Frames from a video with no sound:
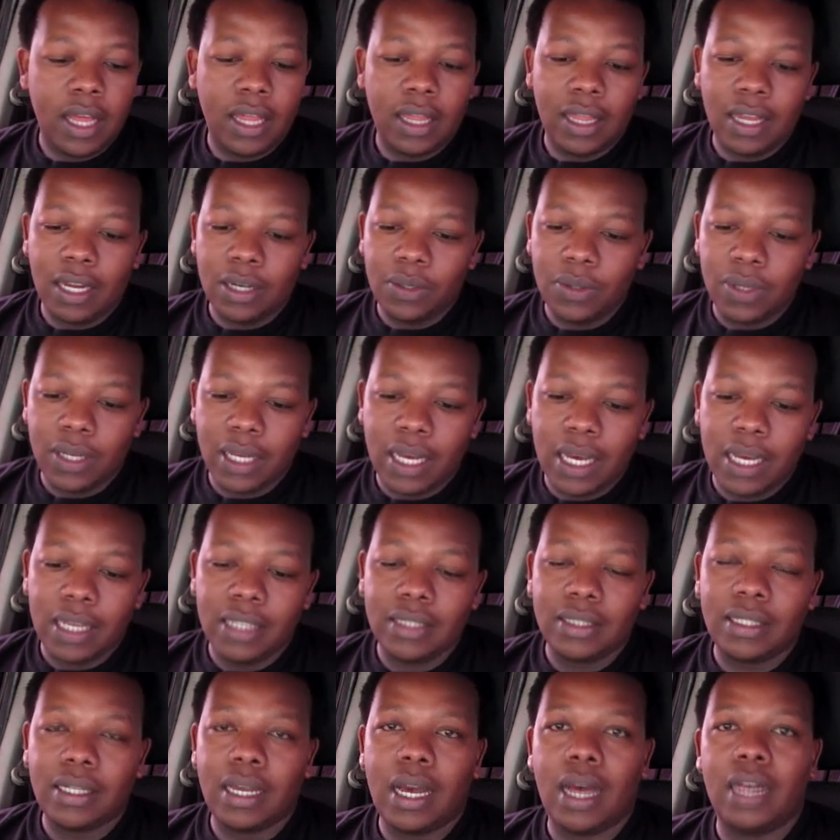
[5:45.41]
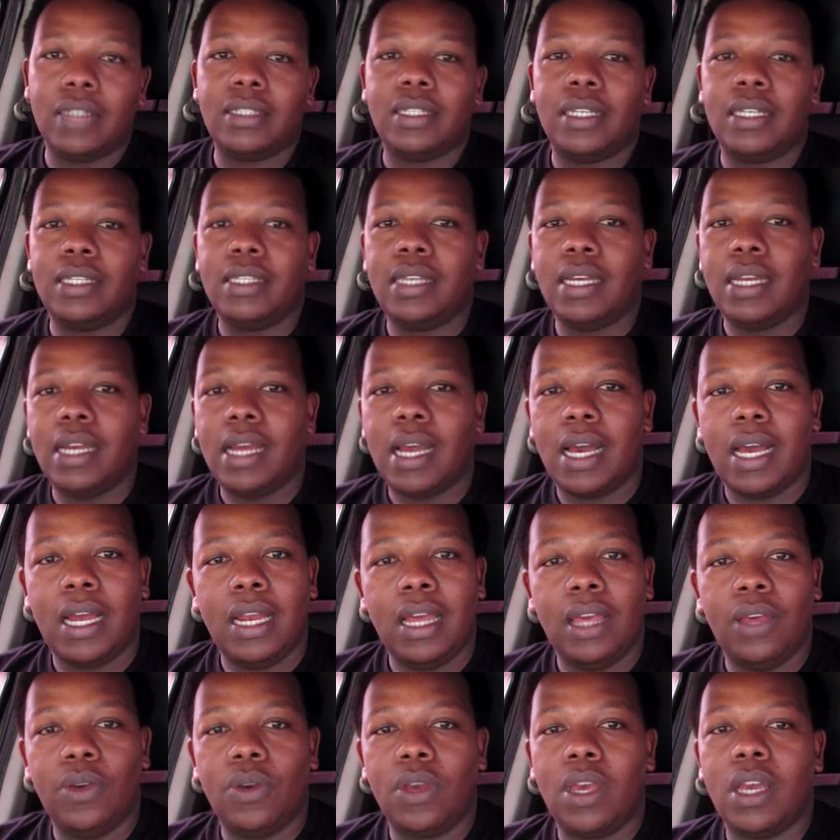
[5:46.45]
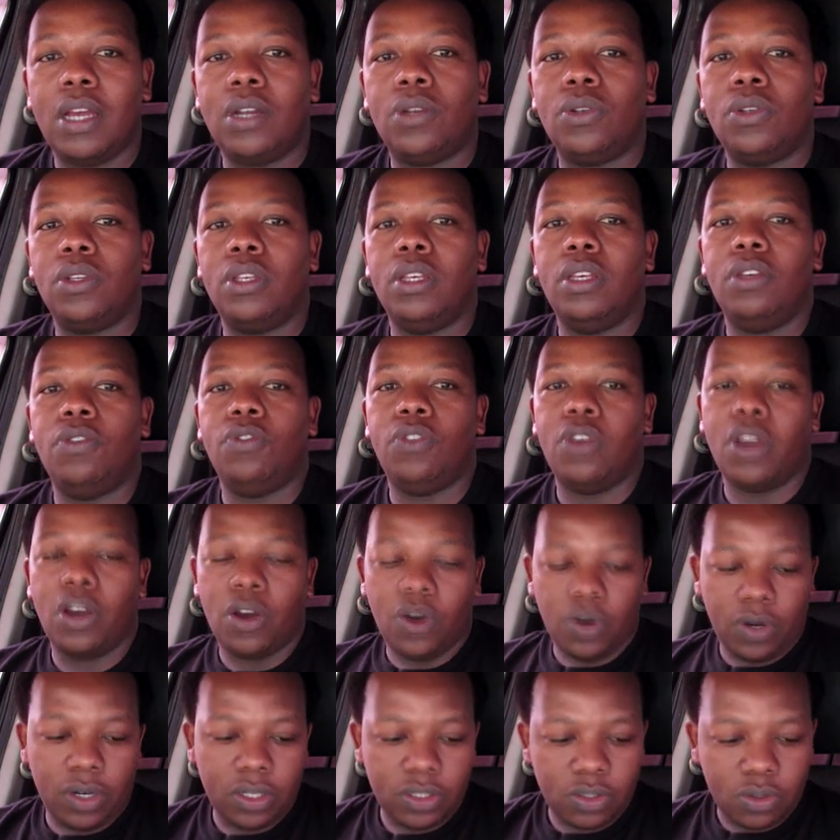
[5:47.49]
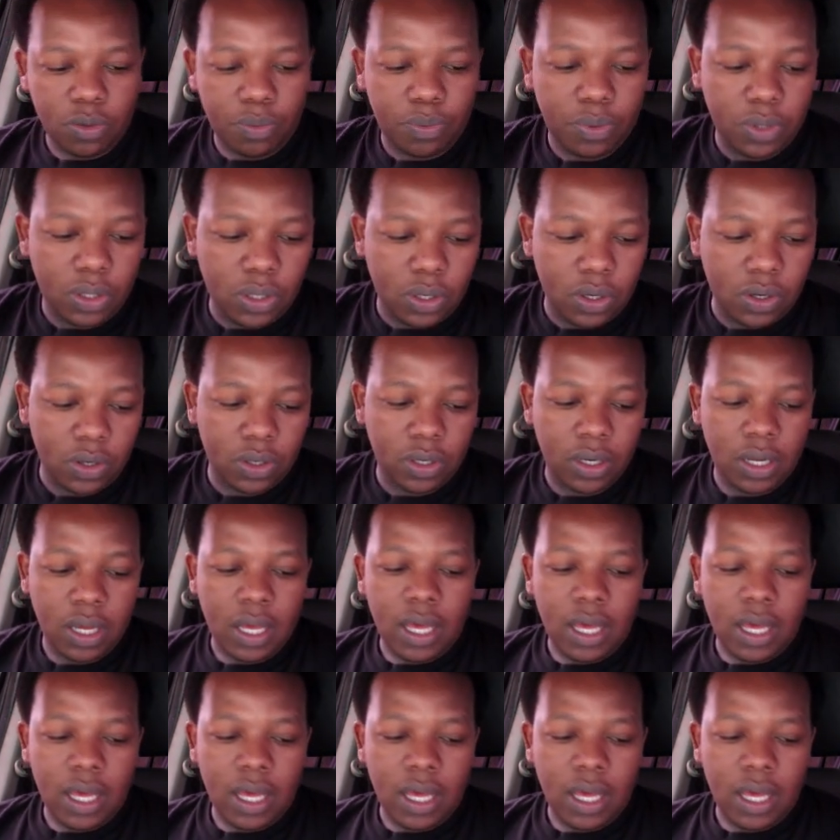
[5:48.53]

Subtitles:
That way, guys, as I said earlier, you get to give your honest opinion,